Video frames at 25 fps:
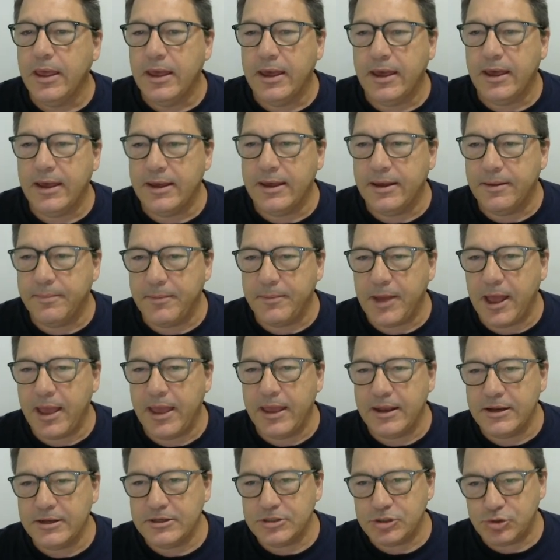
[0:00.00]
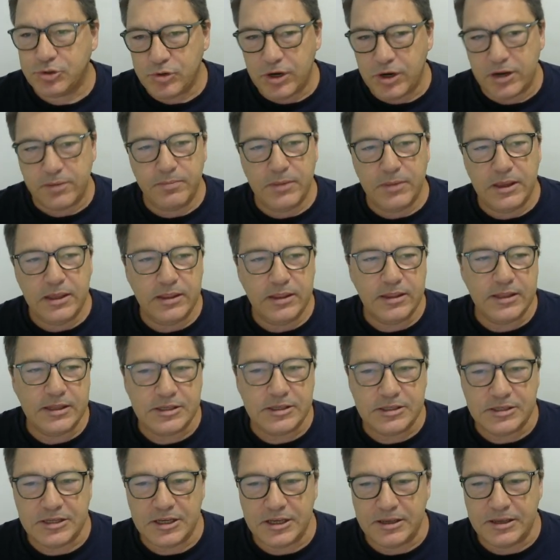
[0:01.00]
And it struck me
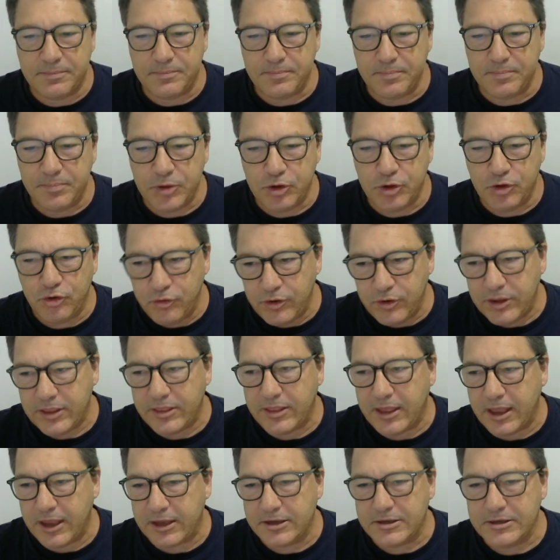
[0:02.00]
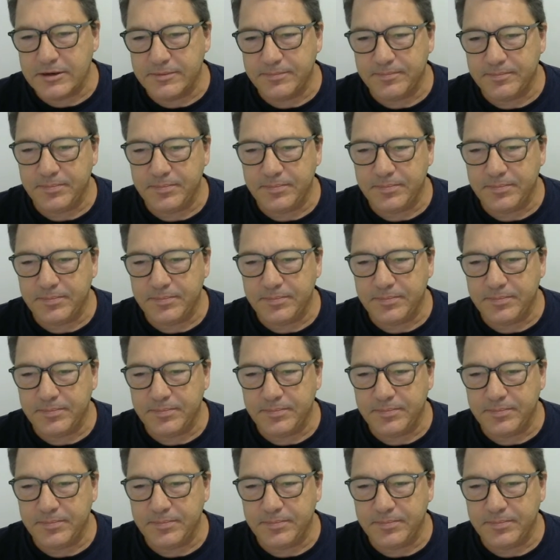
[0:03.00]
that doing that